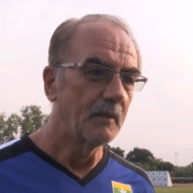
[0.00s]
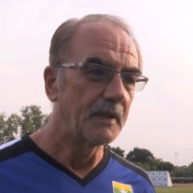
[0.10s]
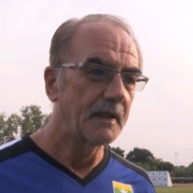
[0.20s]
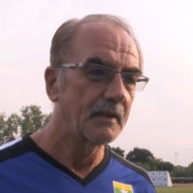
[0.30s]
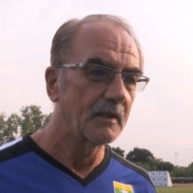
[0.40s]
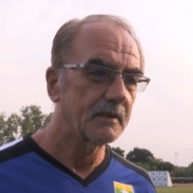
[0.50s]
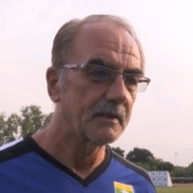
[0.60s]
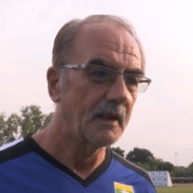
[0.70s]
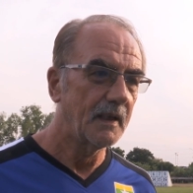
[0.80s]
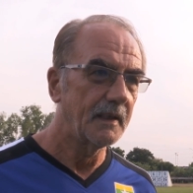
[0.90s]
We cannot
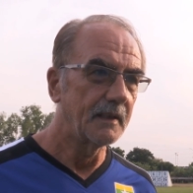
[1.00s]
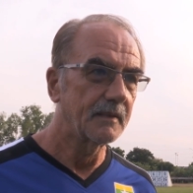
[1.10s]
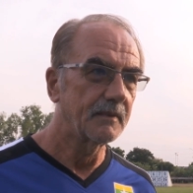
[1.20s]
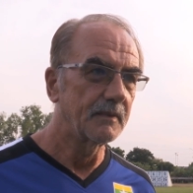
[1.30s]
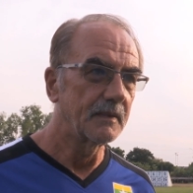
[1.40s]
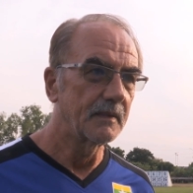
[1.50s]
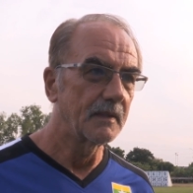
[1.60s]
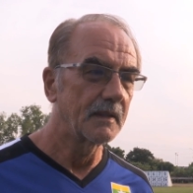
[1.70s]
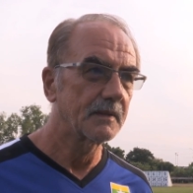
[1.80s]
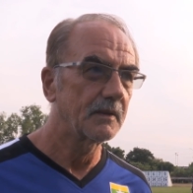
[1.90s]
hide.
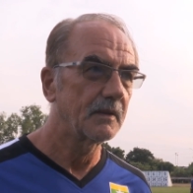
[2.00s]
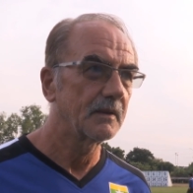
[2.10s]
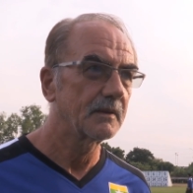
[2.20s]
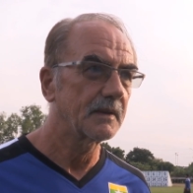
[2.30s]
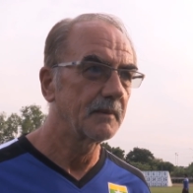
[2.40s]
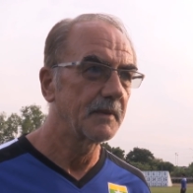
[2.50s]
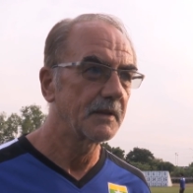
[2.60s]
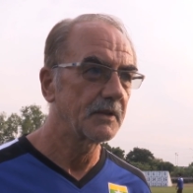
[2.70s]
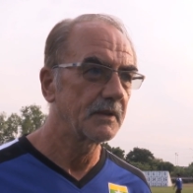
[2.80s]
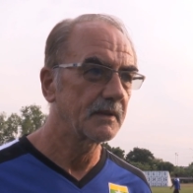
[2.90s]
I saw some matches,